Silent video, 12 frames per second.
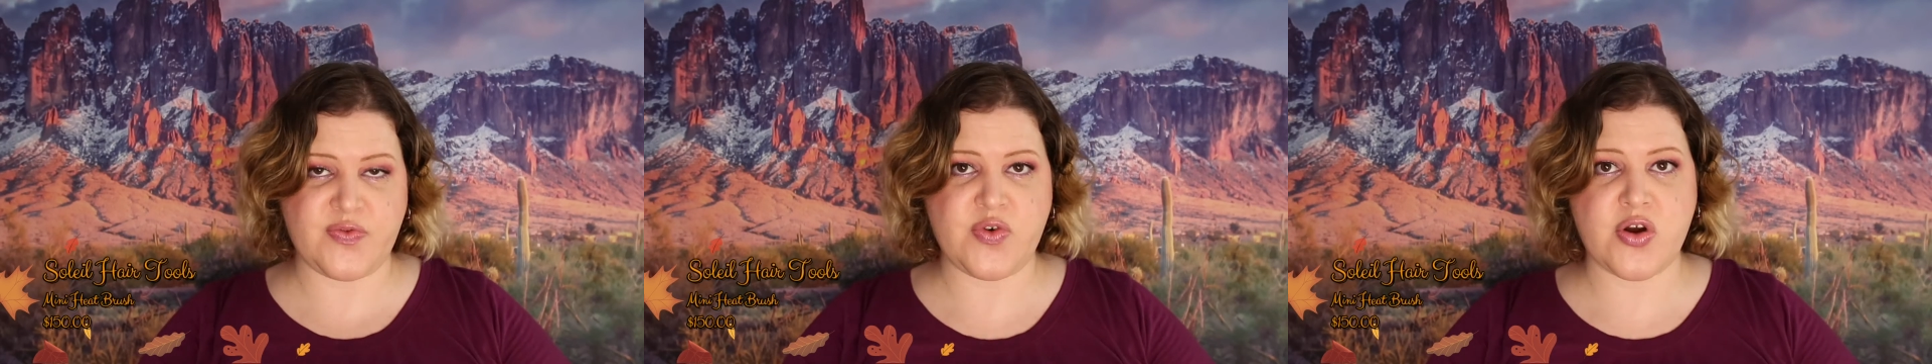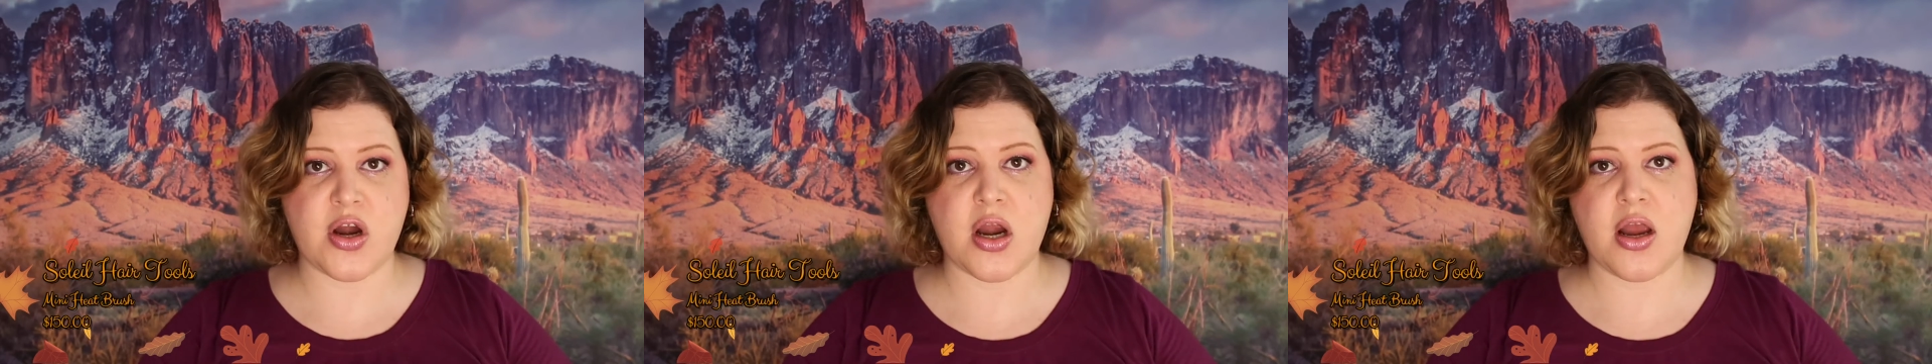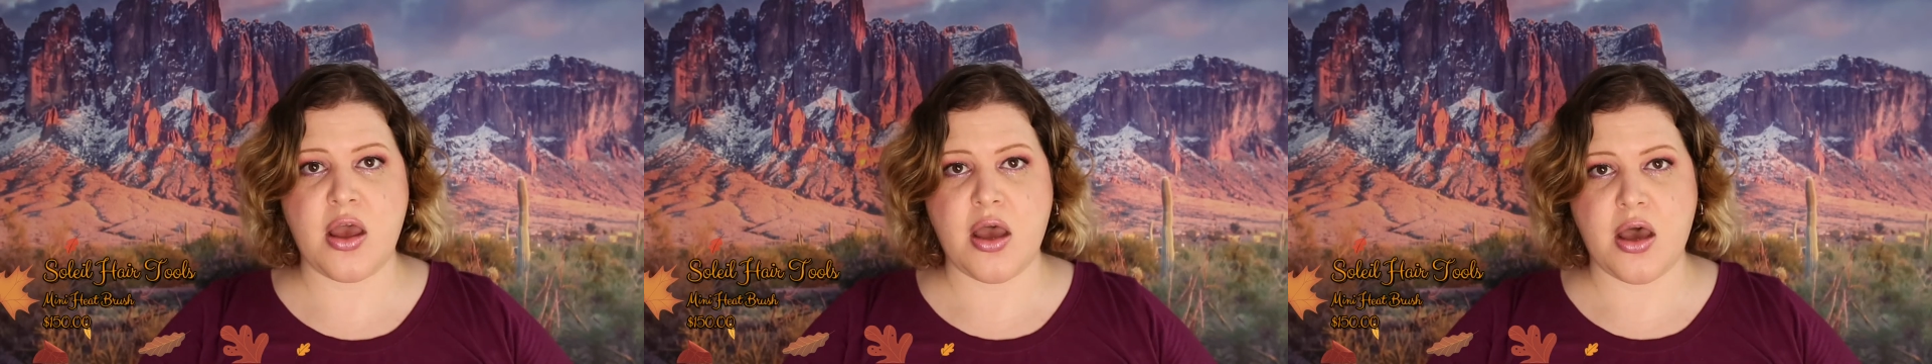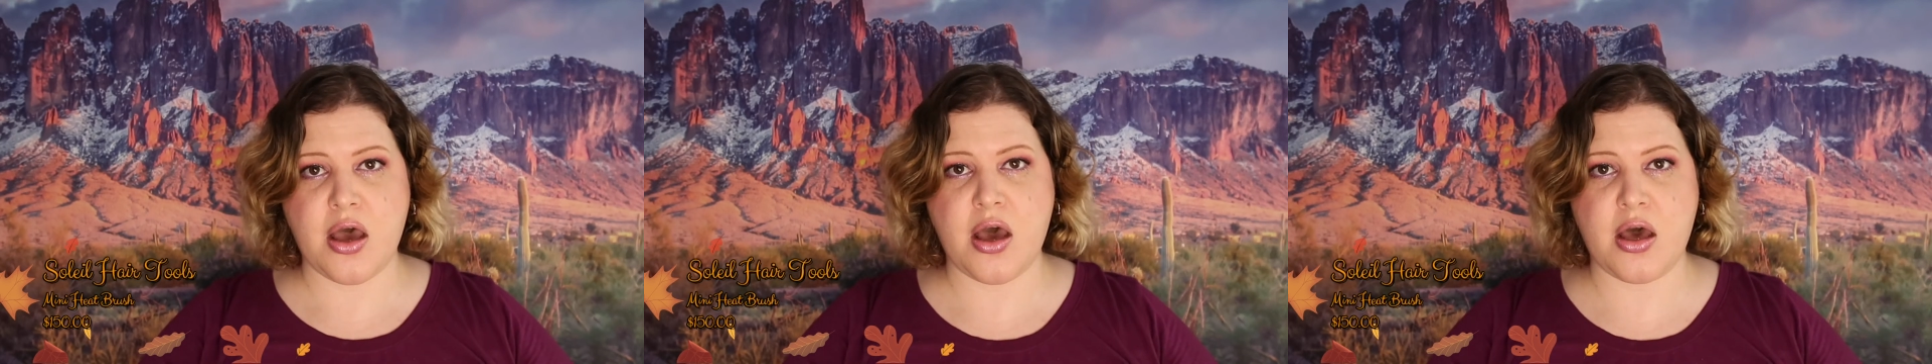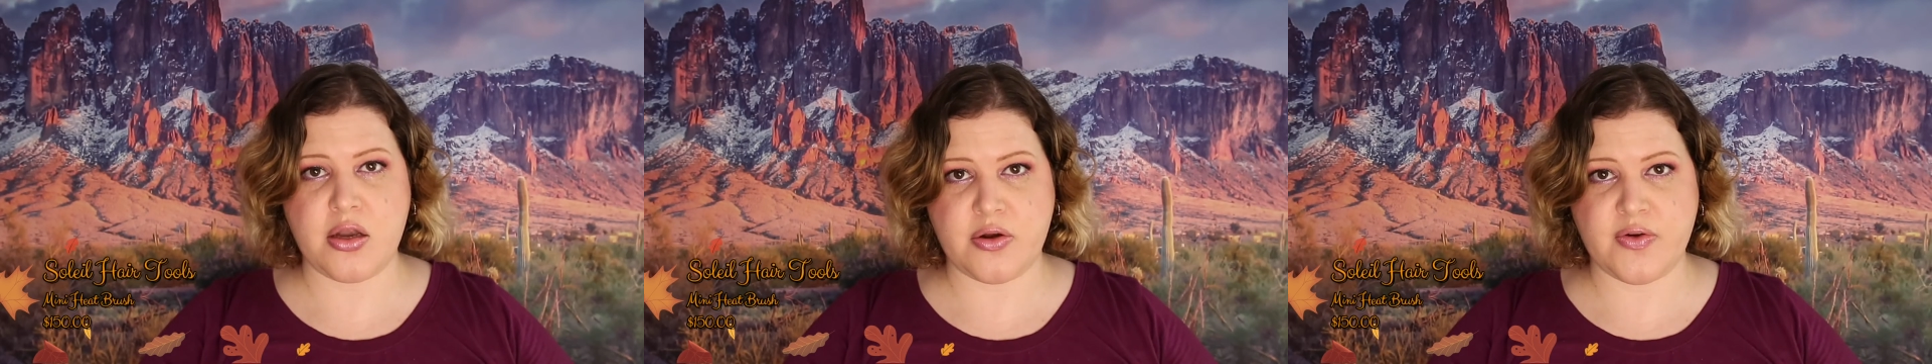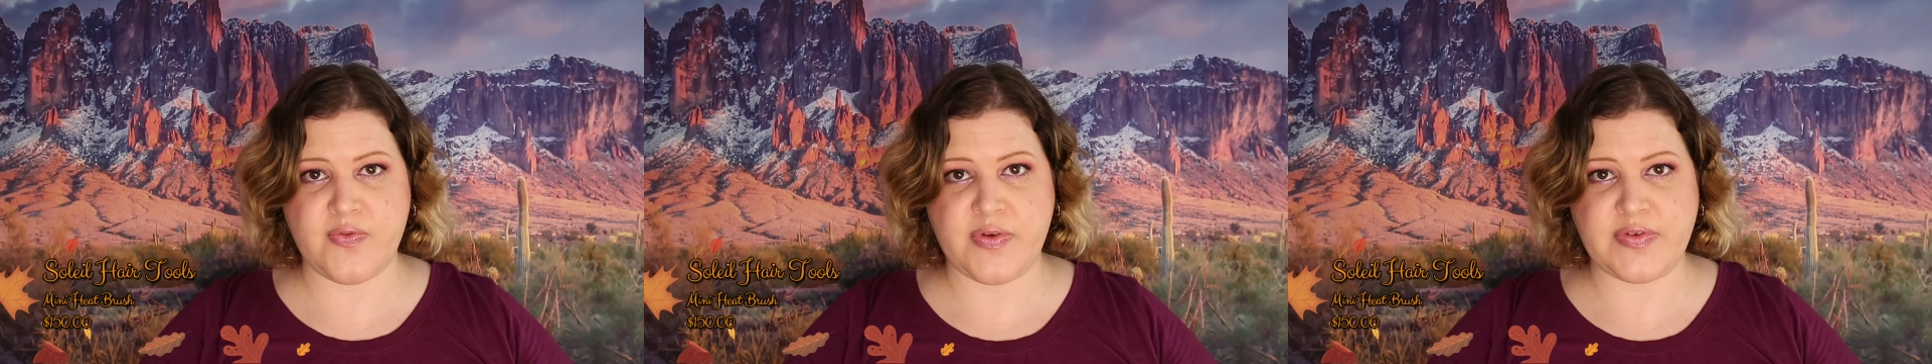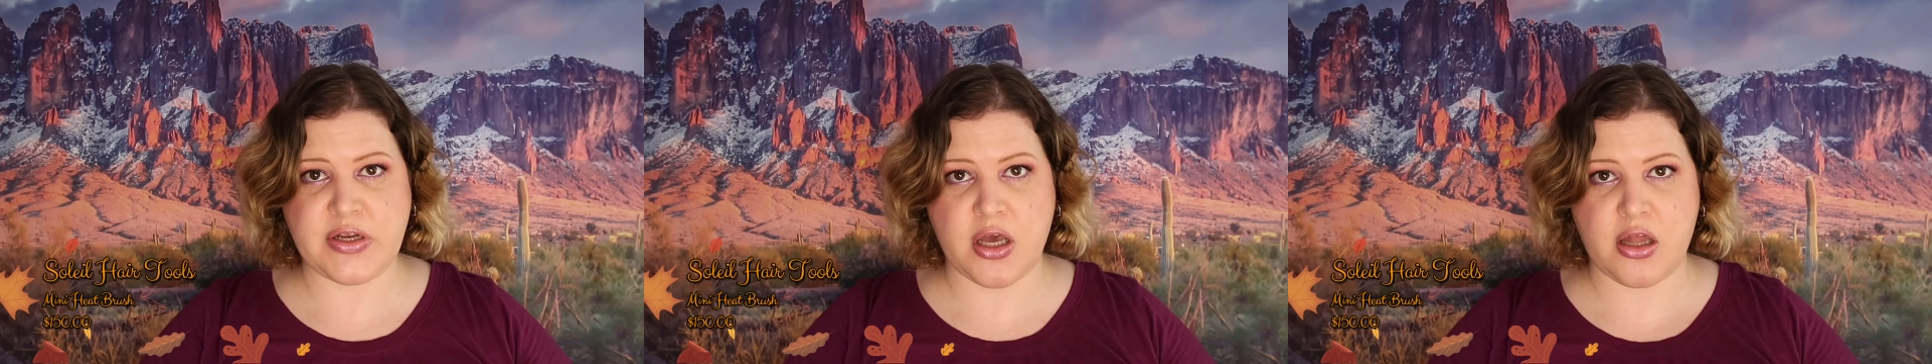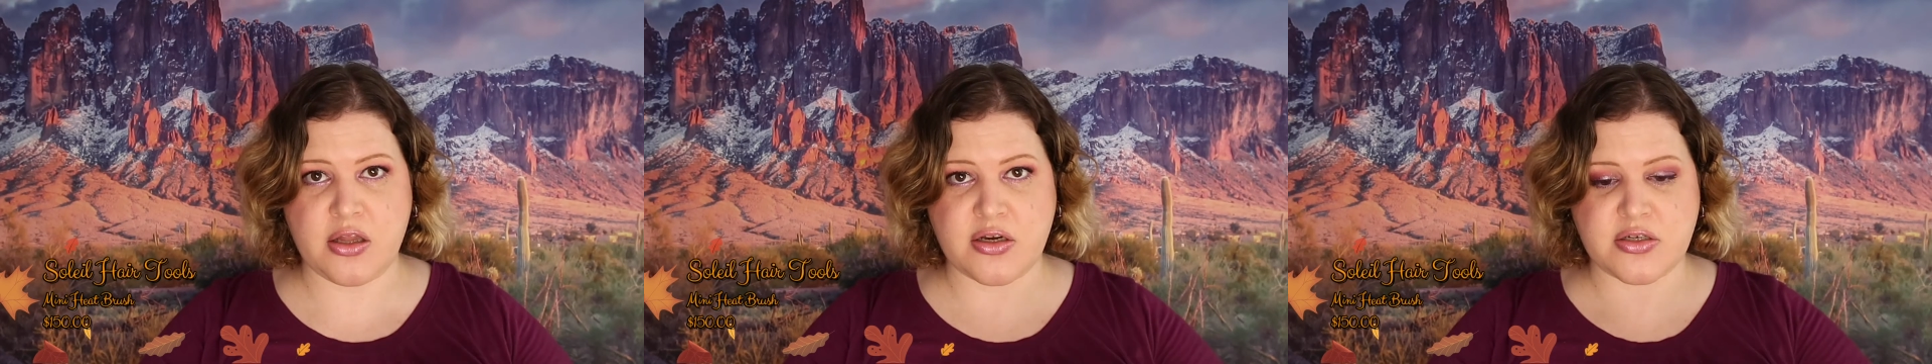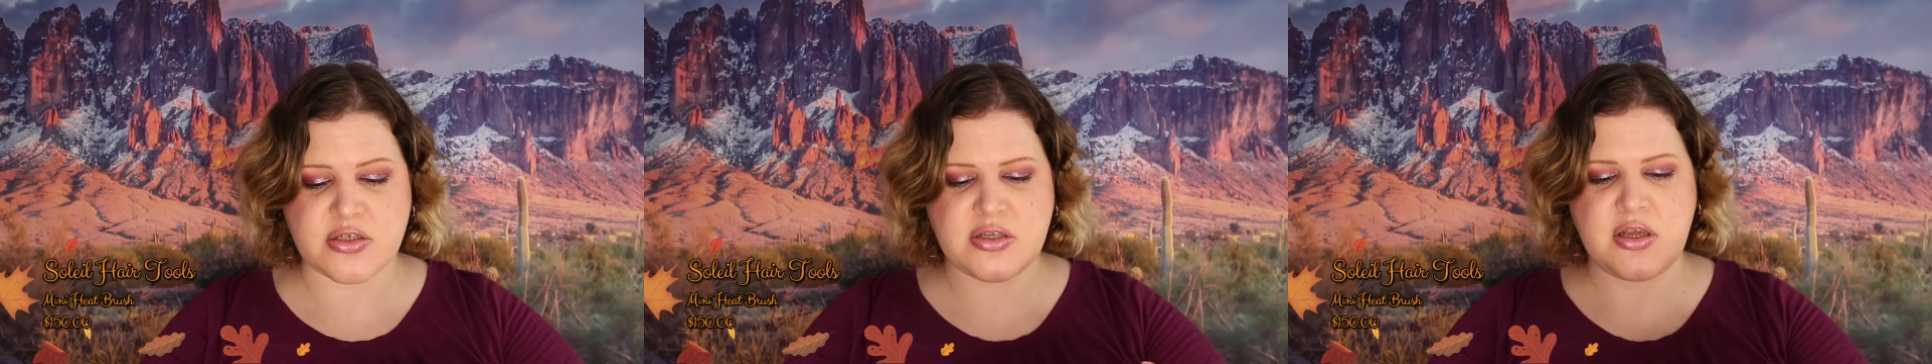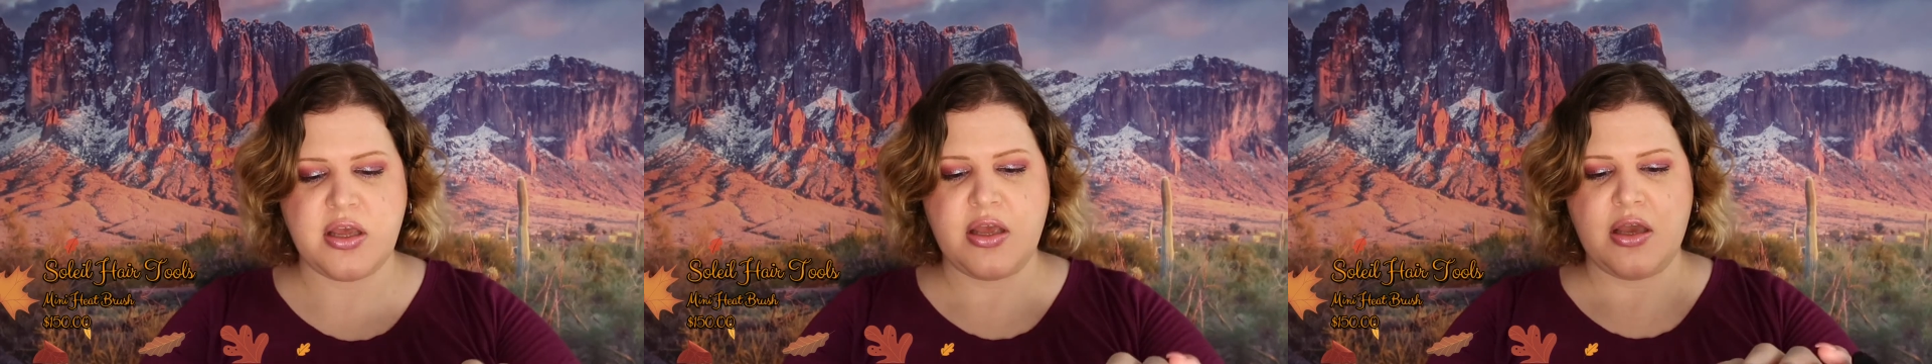for $150.